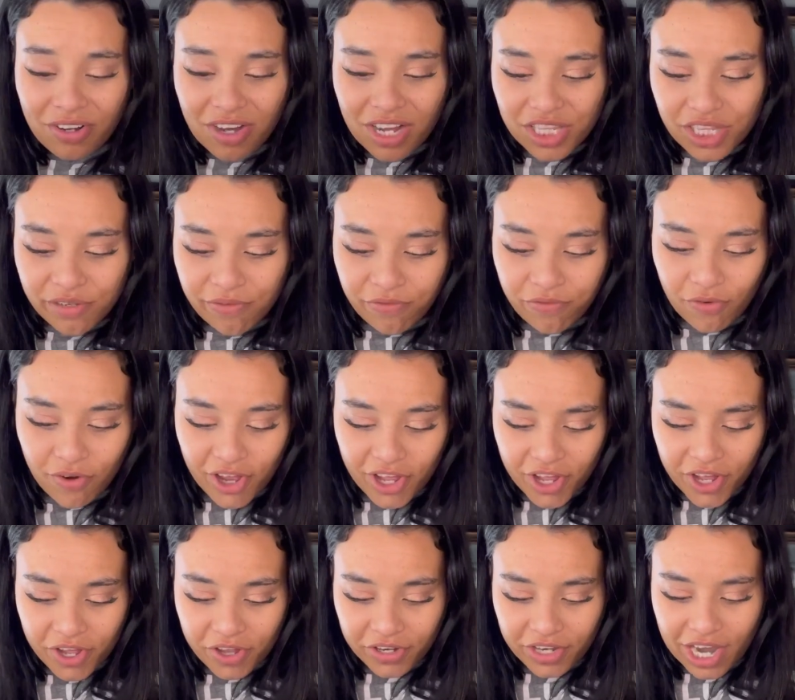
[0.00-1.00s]
on the
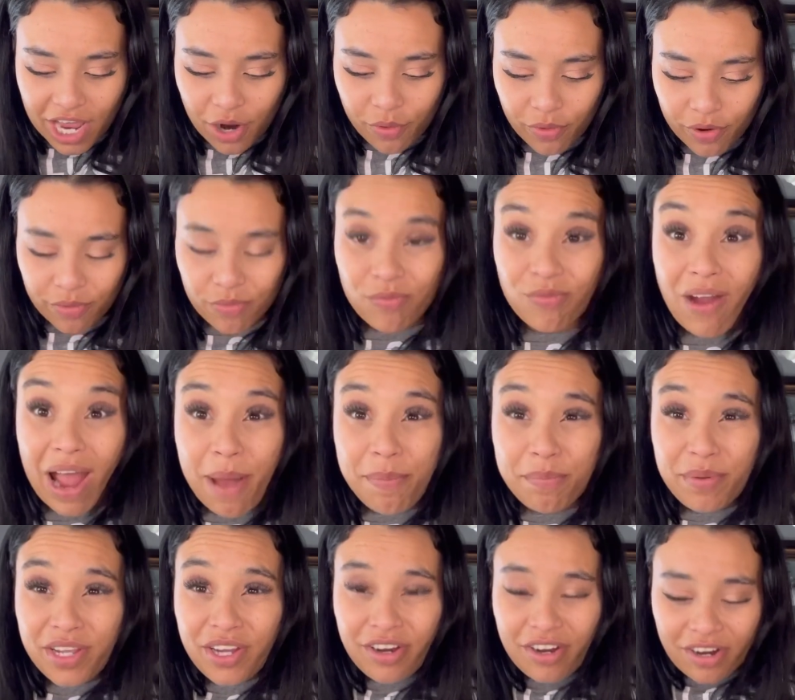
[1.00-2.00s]
foil. Now we're
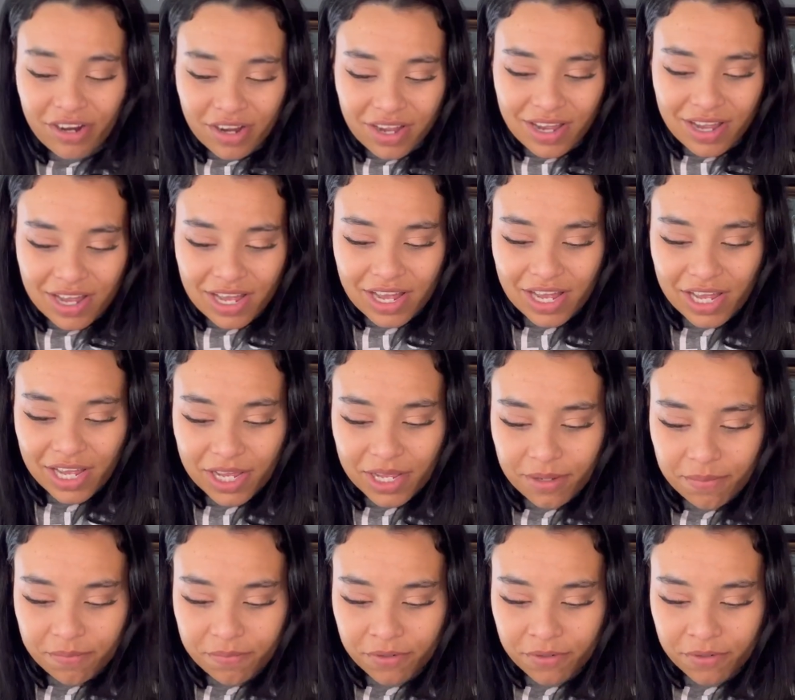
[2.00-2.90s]
wrapping her up.